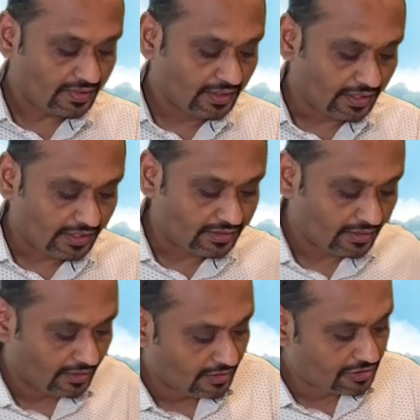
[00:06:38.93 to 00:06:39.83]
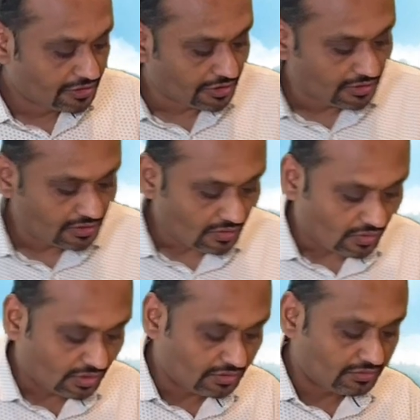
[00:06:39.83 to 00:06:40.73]
and turn
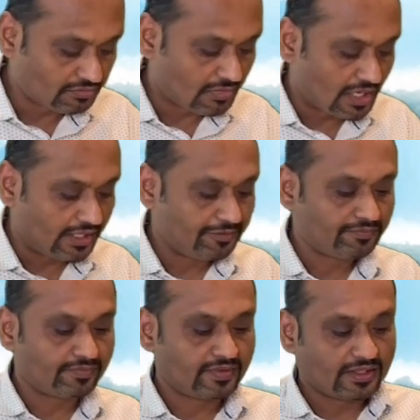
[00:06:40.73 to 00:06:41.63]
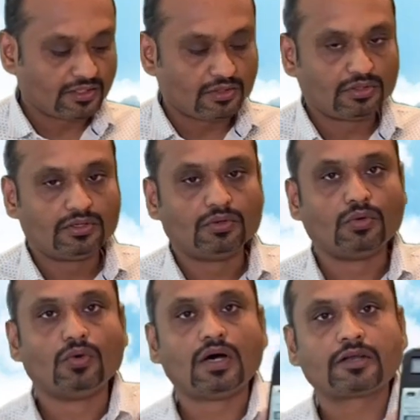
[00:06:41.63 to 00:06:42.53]
on my
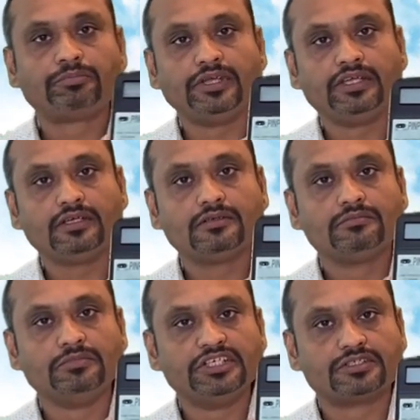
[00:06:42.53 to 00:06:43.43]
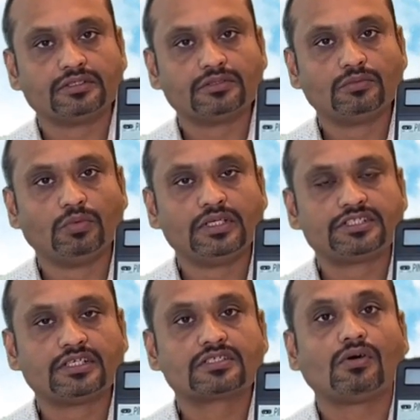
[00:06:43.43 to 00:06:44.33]
ORP meter, which
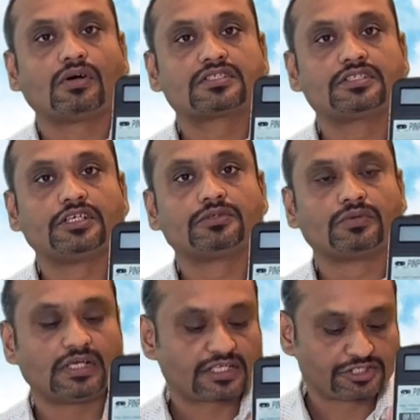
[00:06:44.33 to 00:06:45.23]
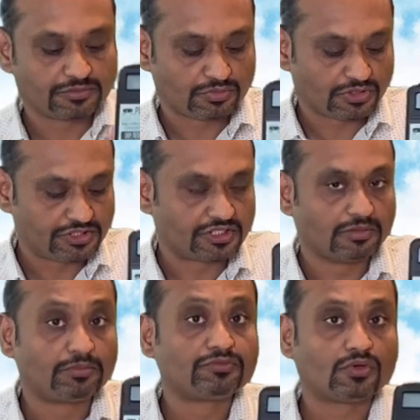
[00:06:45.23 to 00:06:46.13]
is oxidative reduction potential.
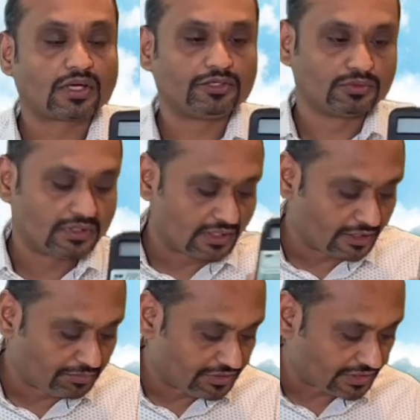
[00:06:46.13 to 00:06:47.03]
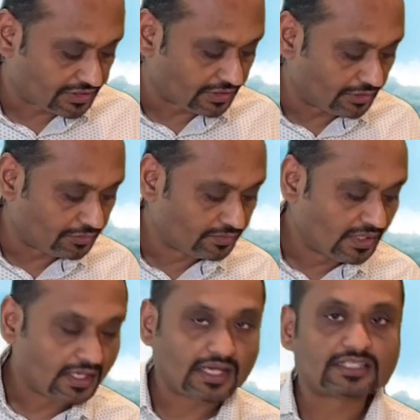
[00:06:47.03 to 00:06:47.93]
Before I do that, let me just tell you,
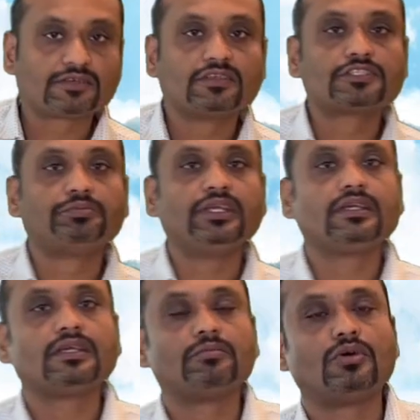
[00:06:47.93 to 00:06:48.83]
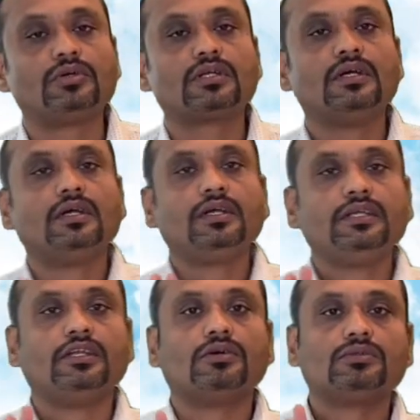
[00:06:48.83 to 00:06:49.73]
as I was speaking about
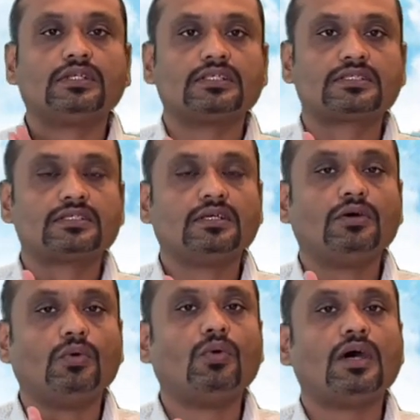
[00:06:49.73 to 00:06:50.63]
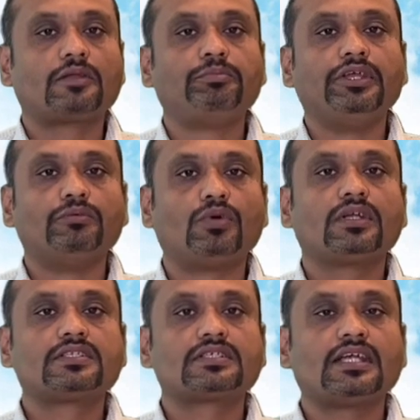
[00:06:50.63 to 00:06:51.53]
this ORP, what
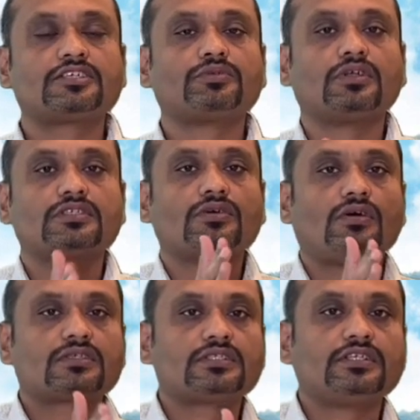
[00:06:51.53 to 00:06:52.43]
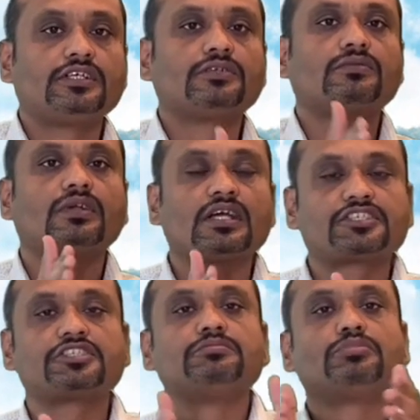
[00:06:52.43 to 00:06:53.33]
it stands for is oxidative
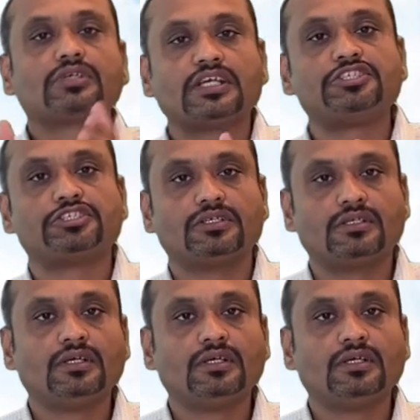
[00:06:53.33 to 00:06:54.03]
reduction potential.